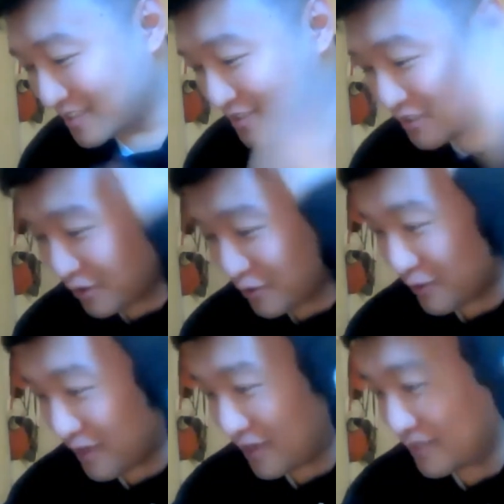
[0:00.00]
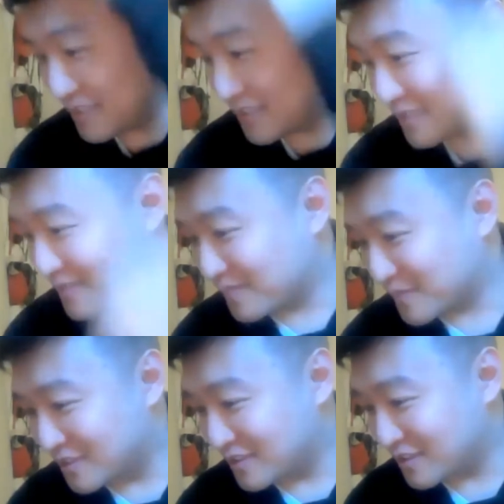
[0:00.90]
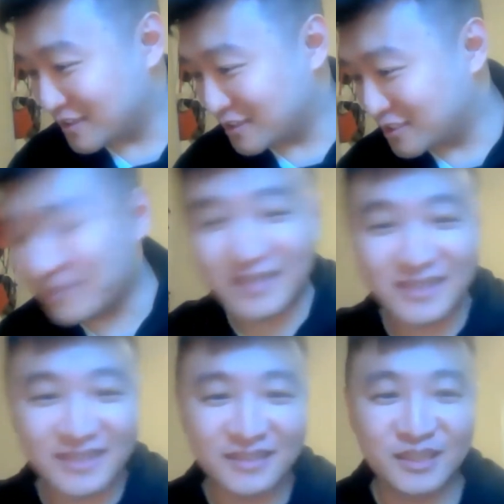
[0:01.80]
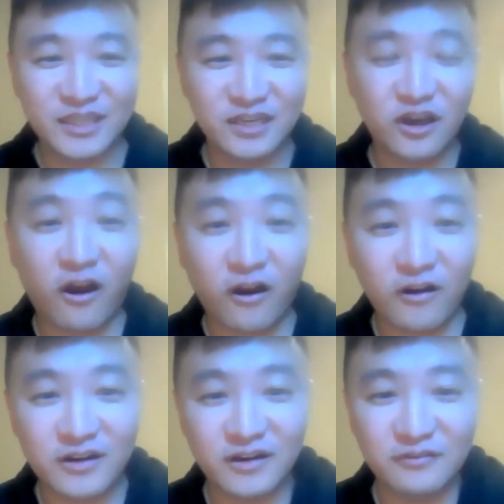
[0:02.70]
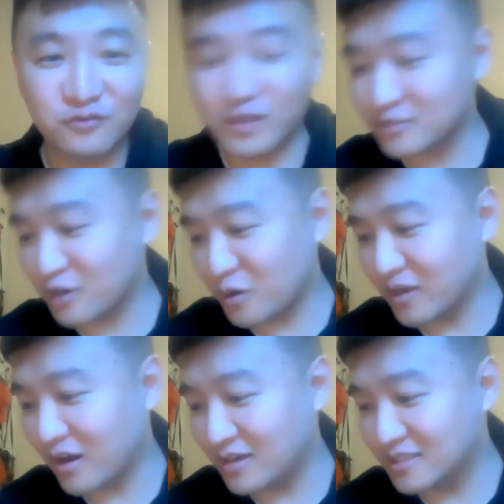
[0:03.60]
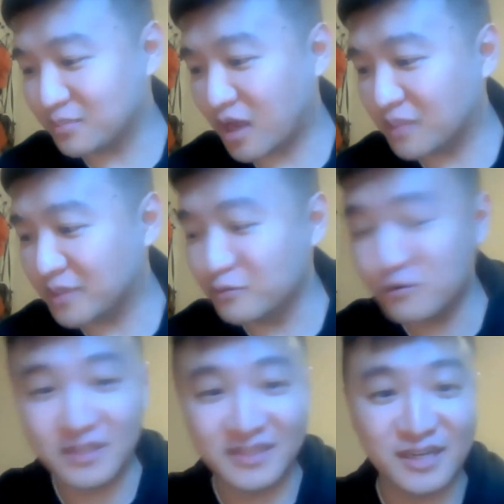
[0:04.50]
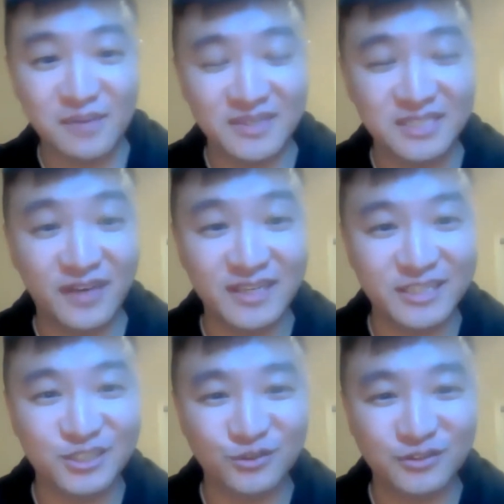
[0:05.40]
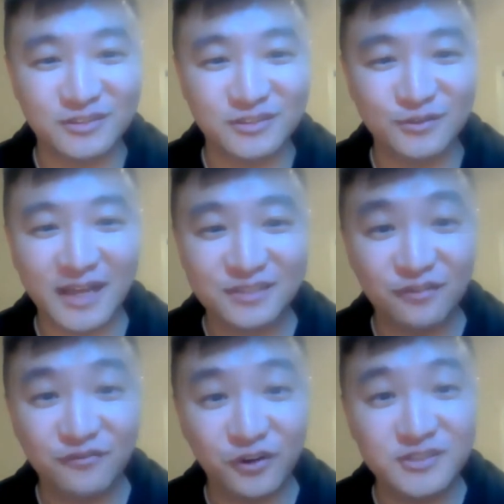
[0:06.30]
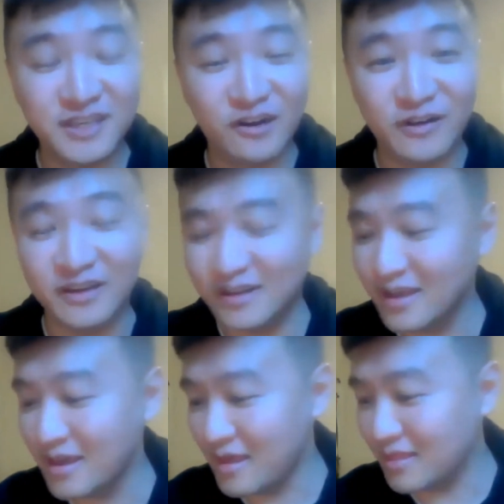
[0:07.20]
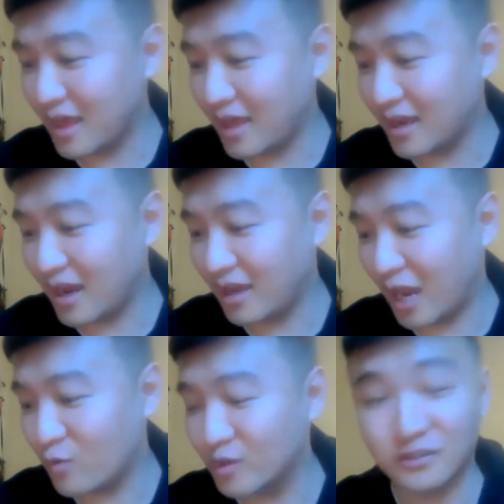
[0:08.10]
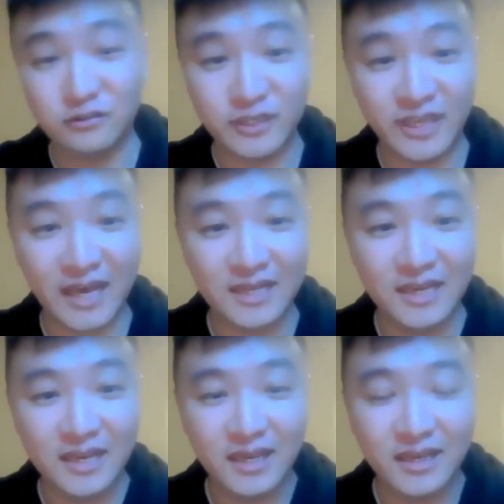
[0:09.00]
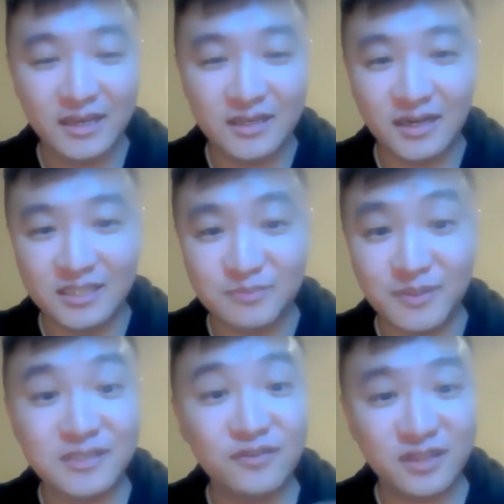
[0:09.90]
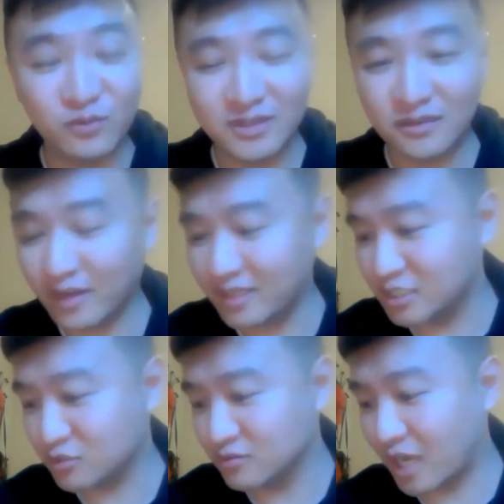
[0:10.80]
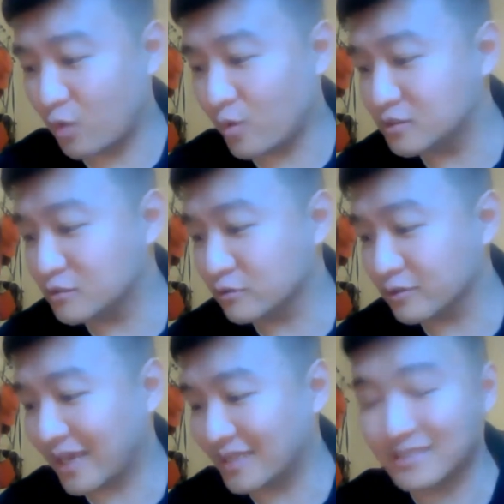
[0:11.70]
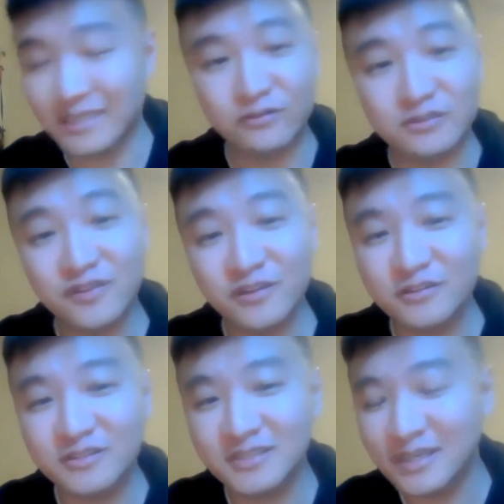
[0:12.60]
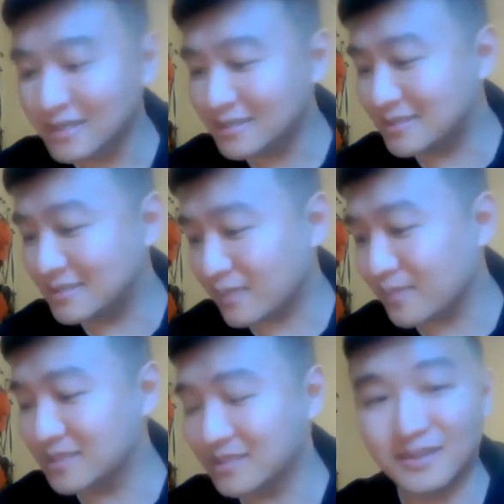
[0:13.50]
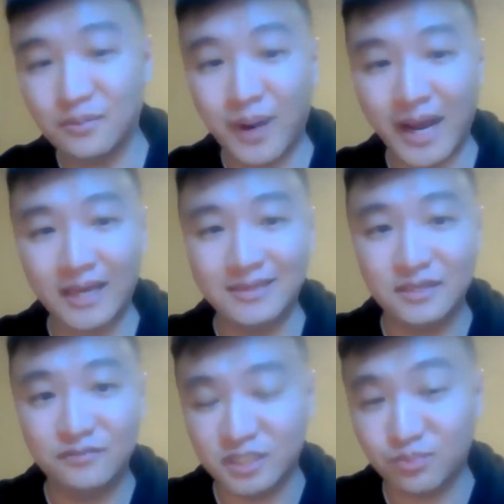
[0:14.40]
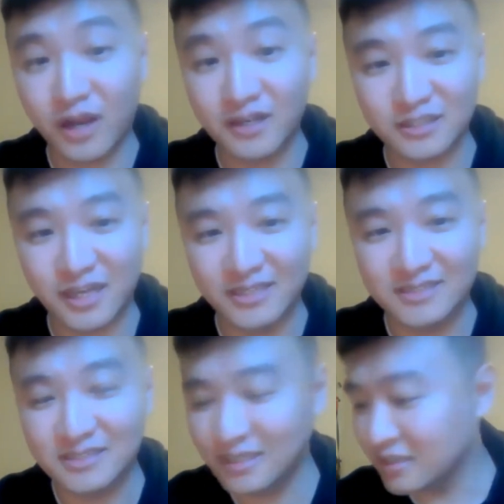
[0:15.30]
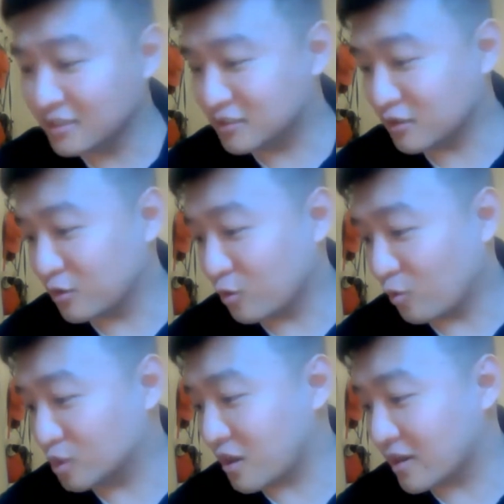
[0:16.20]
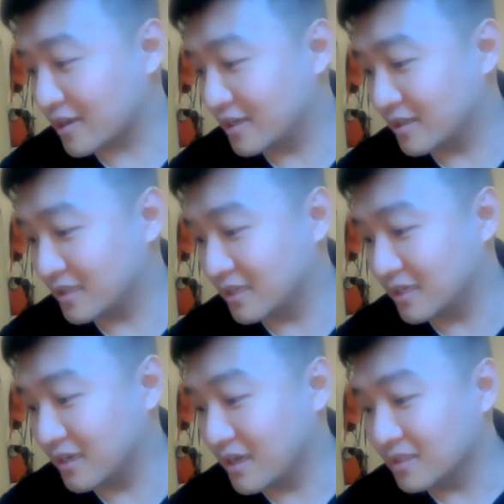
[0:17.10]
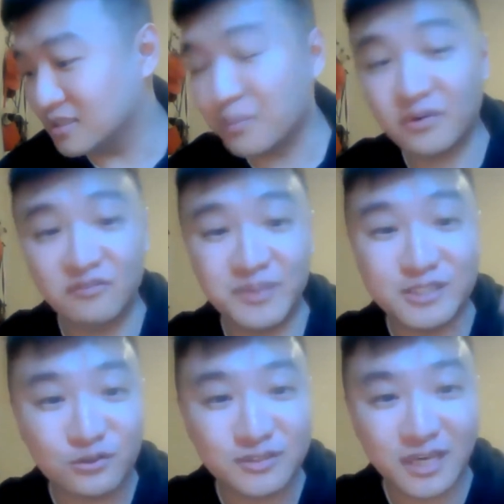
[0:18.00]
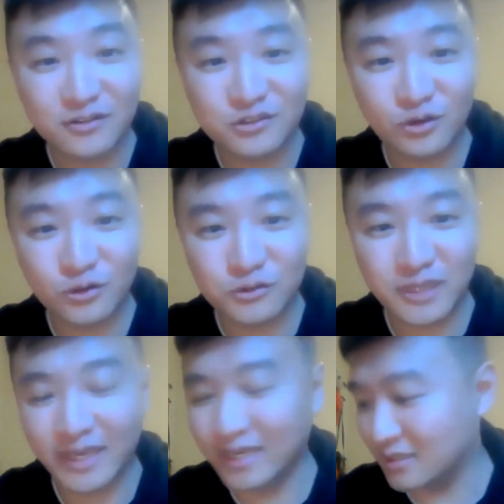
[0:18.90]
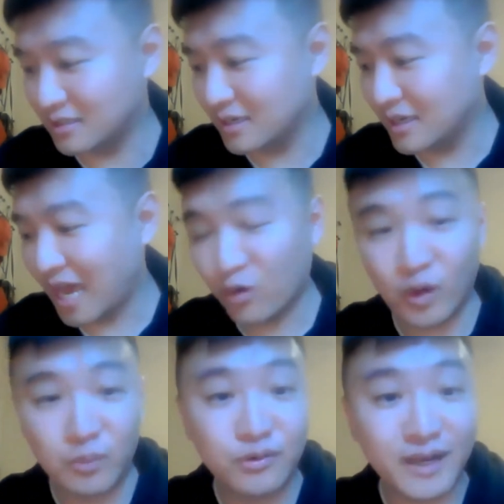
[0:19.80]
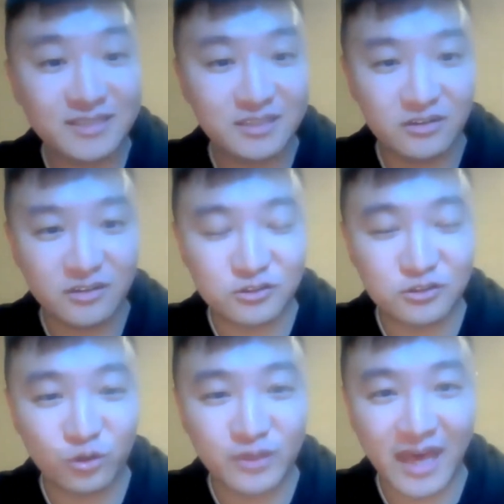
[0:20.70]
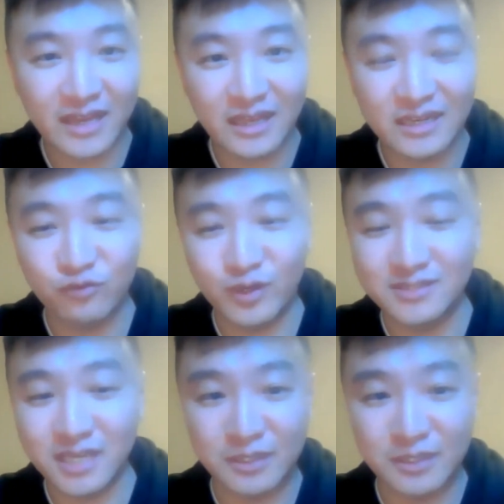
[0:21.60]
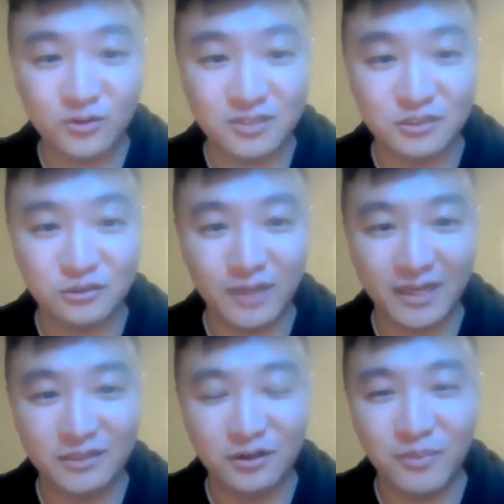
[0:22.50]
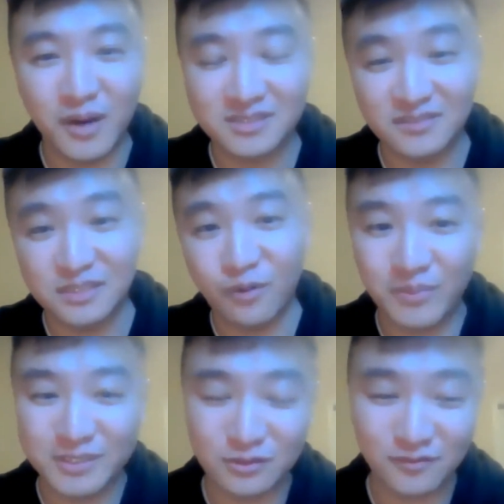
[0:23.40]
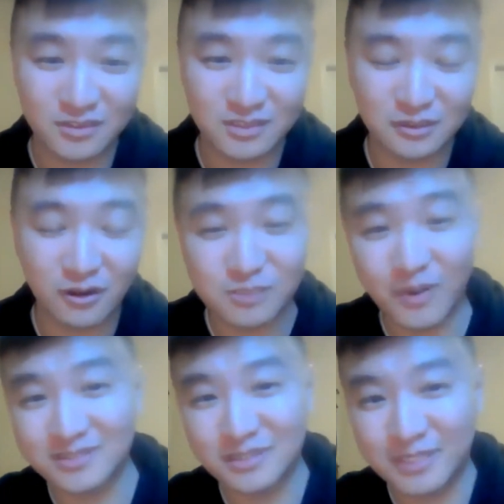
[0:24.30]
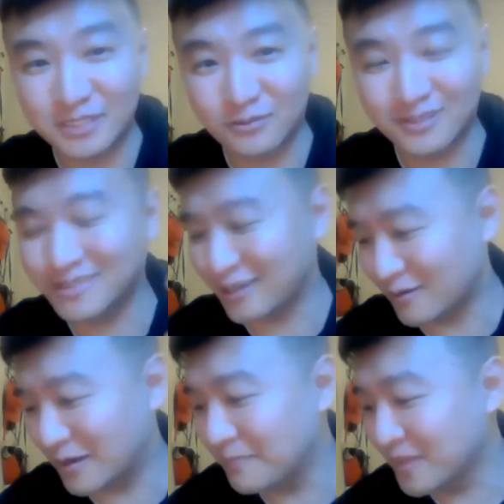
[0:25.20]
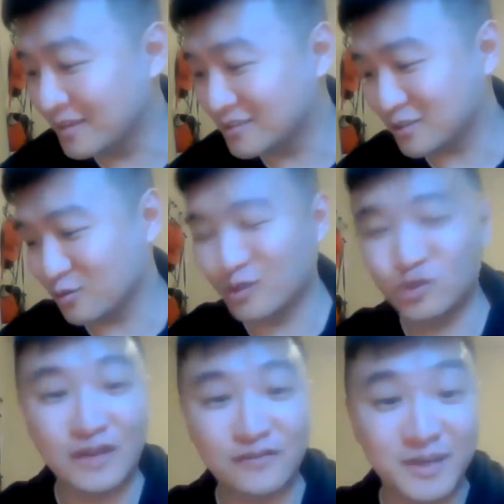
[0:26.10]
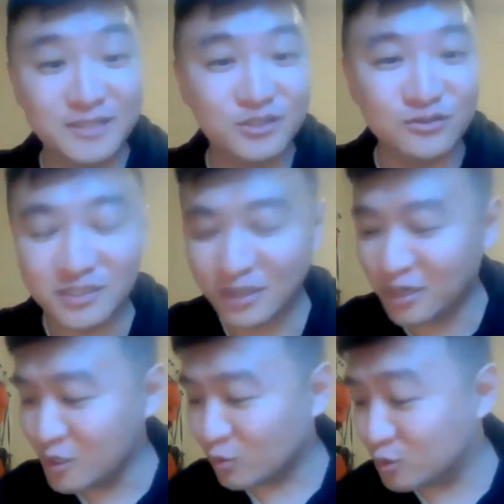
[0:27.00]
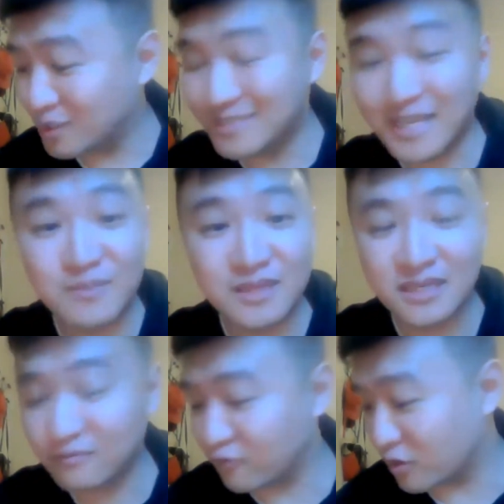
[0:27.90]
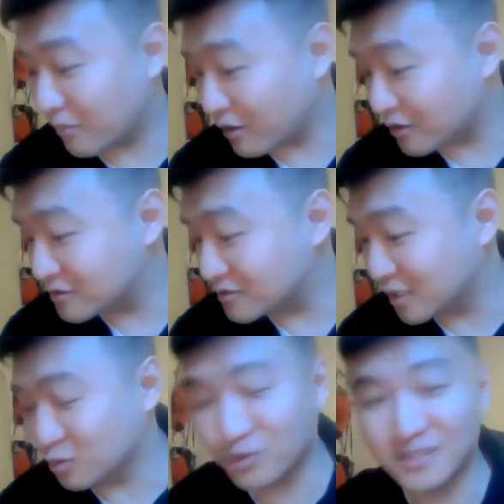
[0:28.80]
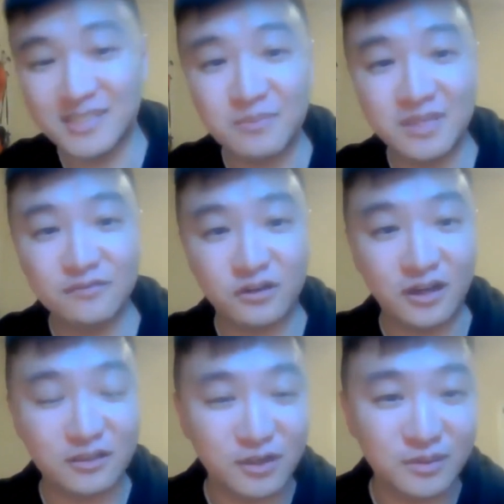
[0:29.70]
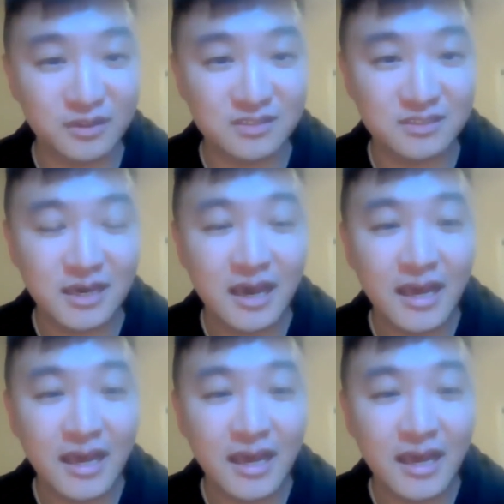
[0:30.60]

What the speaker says: So to me, the heart of what's going on is probably rooted in the company's financials. So that's the first area that I want to look at. And specifically within financials, I want to look at sales figures segmented by the different product lines. So we're talking the number of pencils that are sold and at what price they're sold at. And if we can segment those into like, boxes of small pencils versus large boxes of pencils, et cetera. So we do that for pencils. We'll do the same thing for markers, and we'll do the same thing for coloring books.